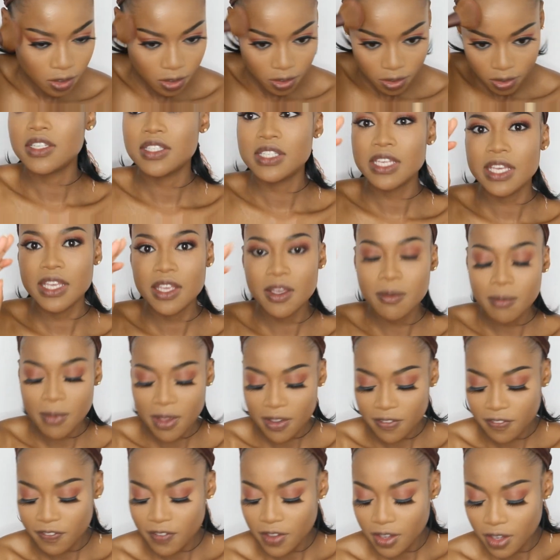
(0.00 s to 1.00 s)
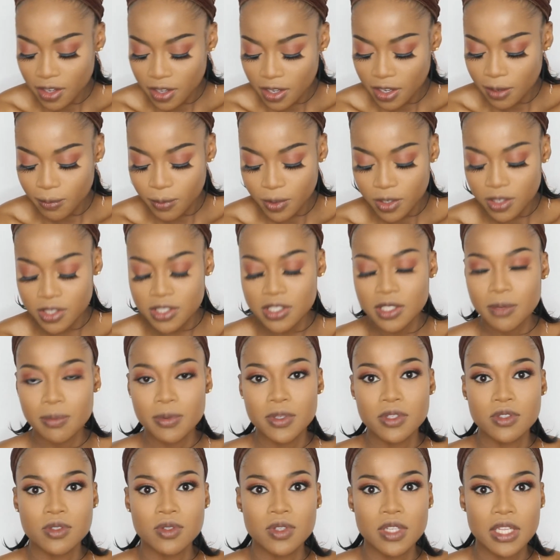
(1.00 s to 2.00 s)
And taking my finger, I'm going to dip
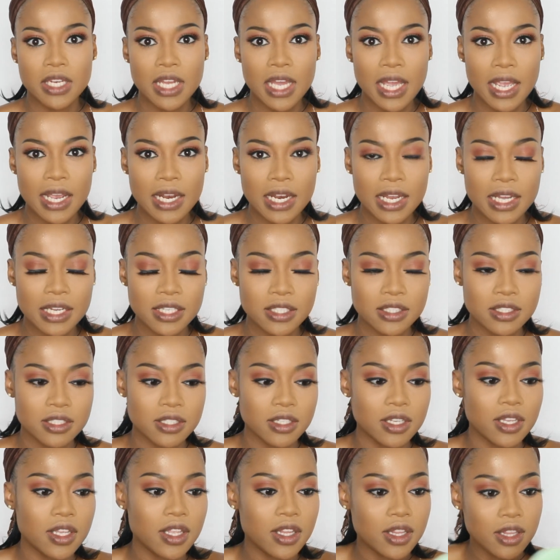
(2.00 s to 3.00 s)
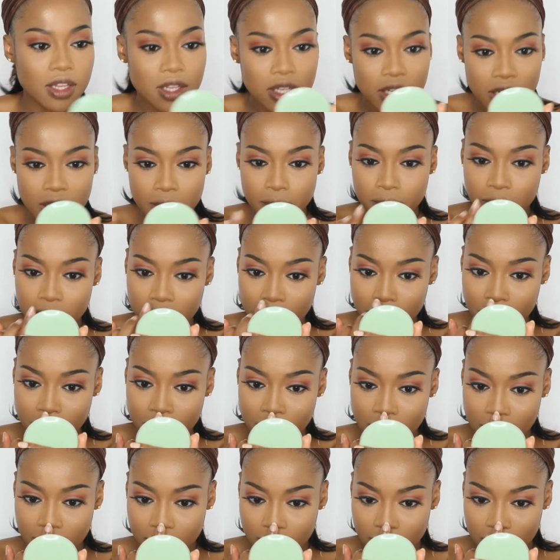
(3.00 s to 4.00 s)
into that highlighter, and then I'm going to
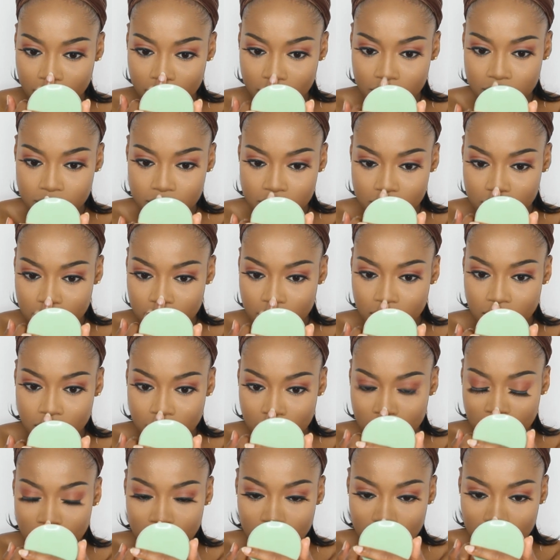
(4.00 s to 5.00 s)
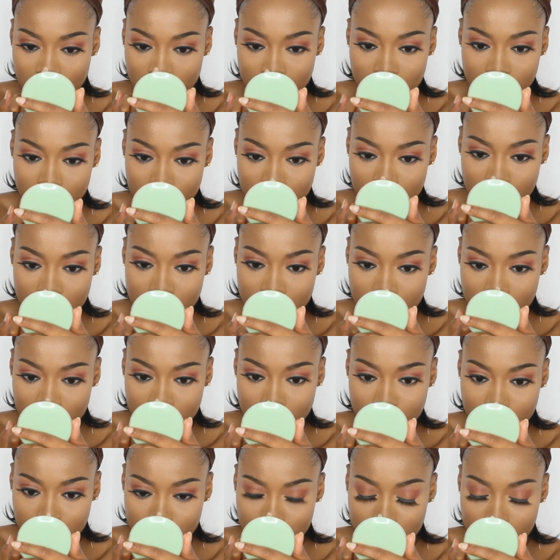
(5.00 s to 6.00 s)
apply that on my
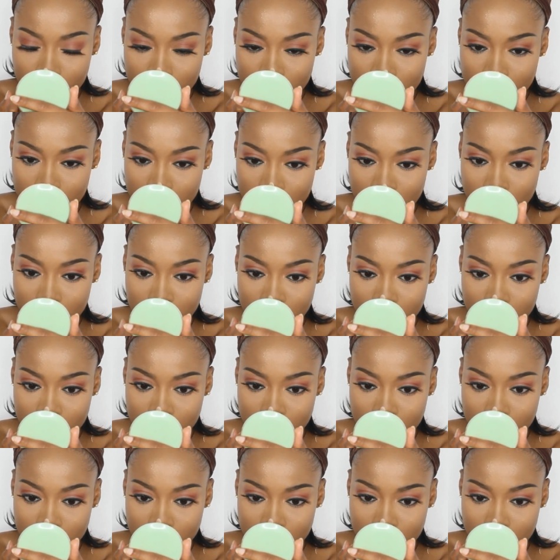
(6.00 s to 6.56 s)
nose